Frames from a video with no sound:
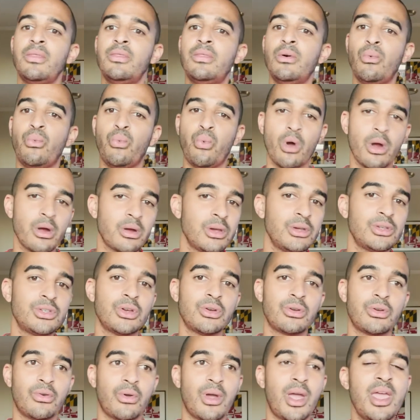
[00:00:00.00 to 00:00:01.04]
The workers
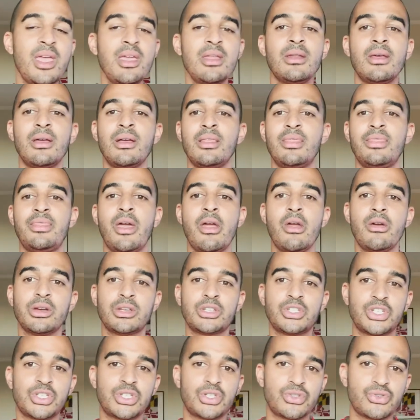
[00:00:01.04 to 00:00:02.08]
are great. They're
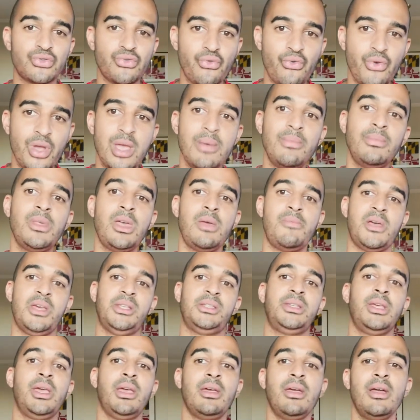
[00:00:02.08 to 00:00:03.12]
extremely
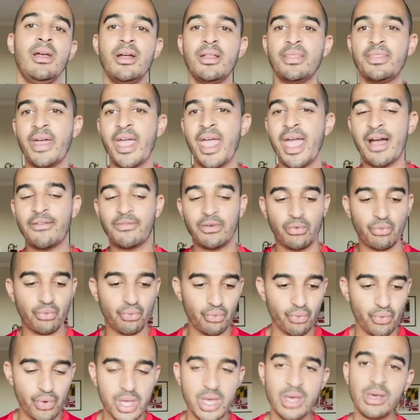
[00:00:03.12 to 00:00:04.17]
busy. They have a
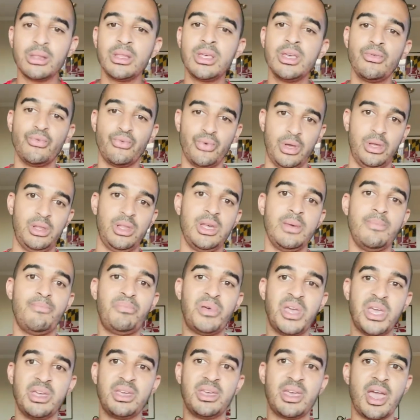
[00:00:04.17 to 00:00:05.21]
really, really
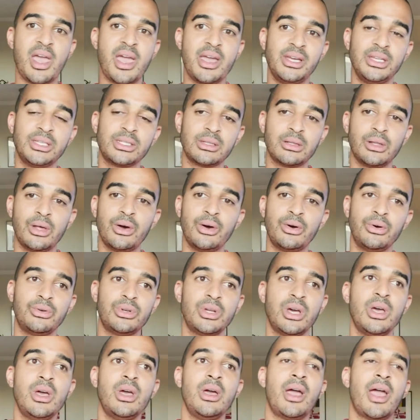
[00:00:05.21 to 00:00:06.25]
big
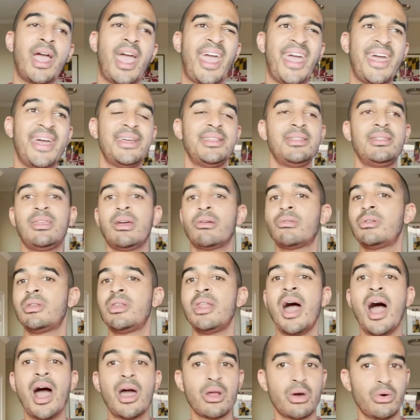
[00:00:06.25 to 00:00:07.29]
caseload, and they're
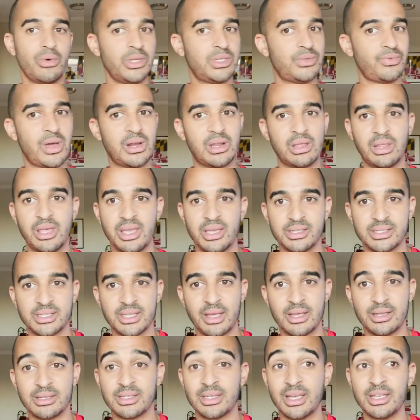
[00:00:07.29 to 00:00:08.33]
not always readily
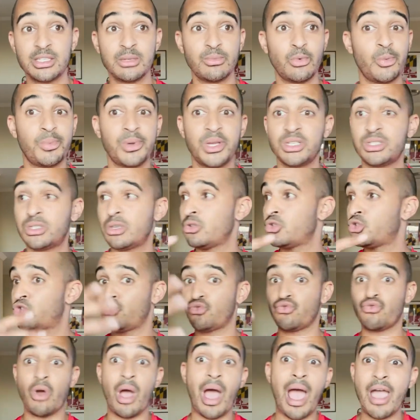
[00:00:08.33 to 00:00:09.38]
accessible because they're
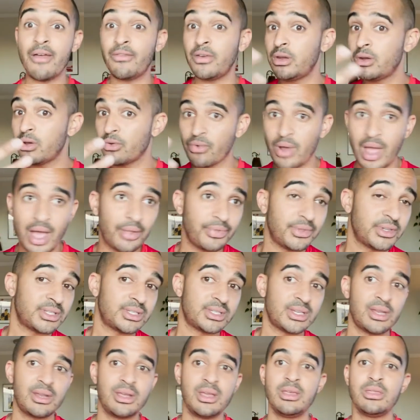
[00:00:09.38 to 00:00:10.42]
driving around the
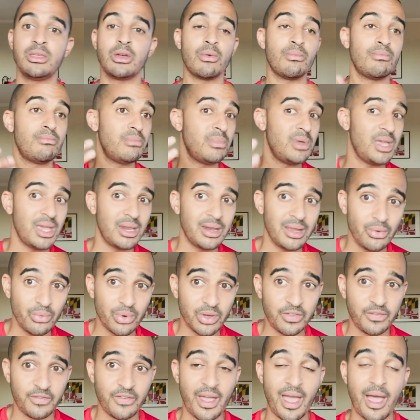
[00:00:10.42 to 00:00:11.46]
city, they're meeting
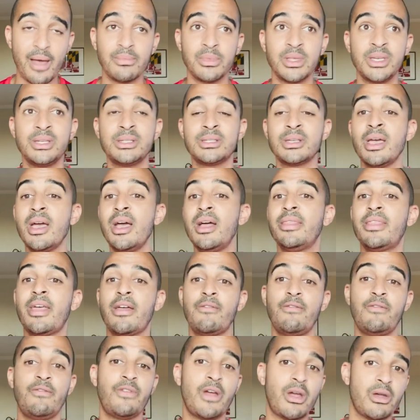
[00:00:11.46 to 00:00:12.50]
with families, they
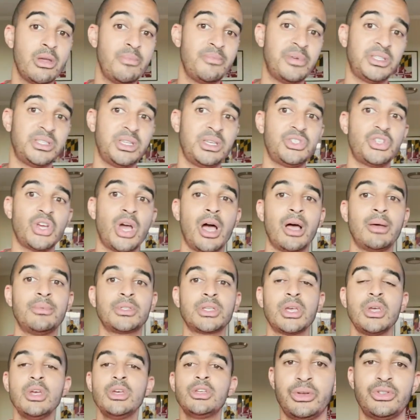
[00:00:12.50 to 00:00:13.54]
have very busy
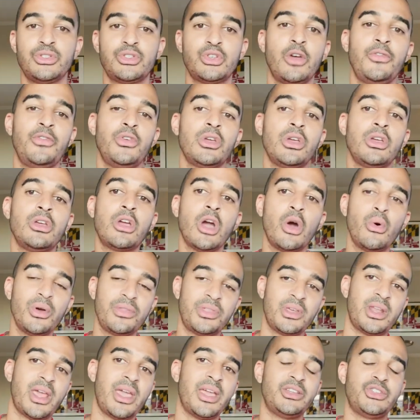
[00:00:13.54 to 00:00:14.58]
jobs. So if you can go
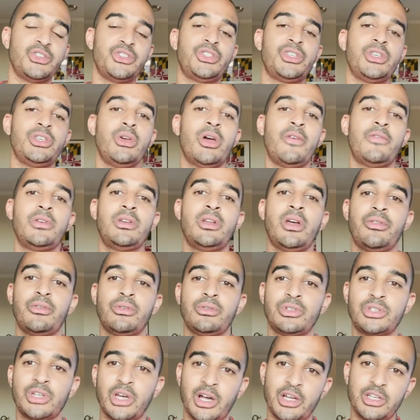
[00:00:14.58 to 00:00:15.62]
with an agency, you have another
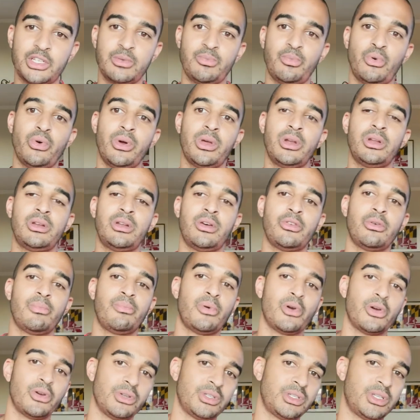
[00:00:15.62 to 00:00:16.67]
touch point, another
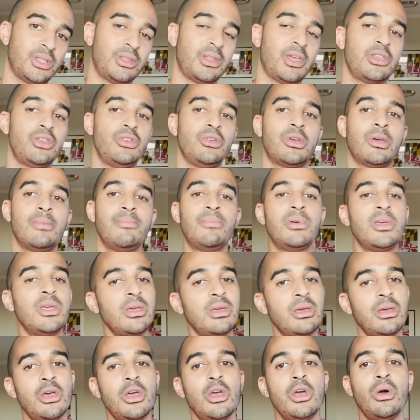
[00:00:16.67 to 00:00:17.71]
person that you can
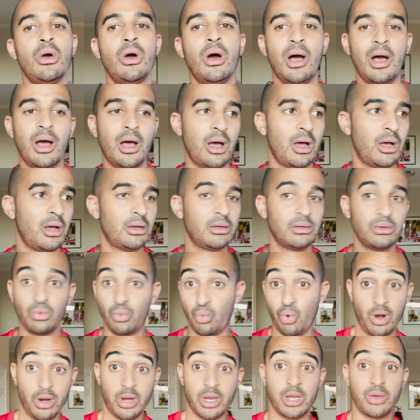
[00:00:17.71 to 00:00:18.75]
be uh,
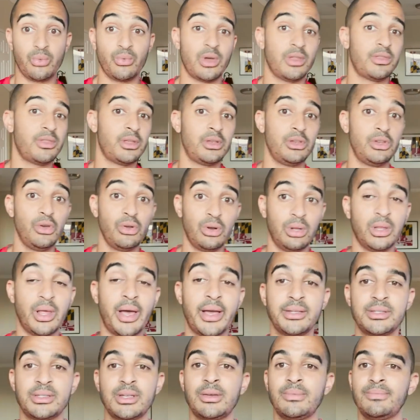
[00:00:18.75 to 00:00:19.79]
working with and
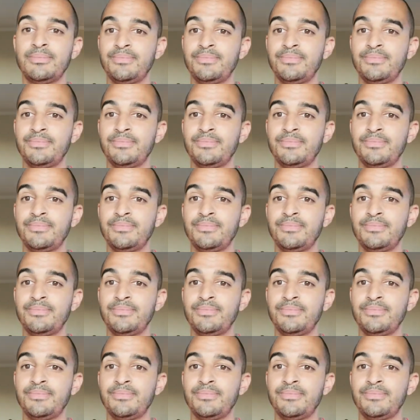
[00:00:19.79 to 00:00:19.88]
utilizing.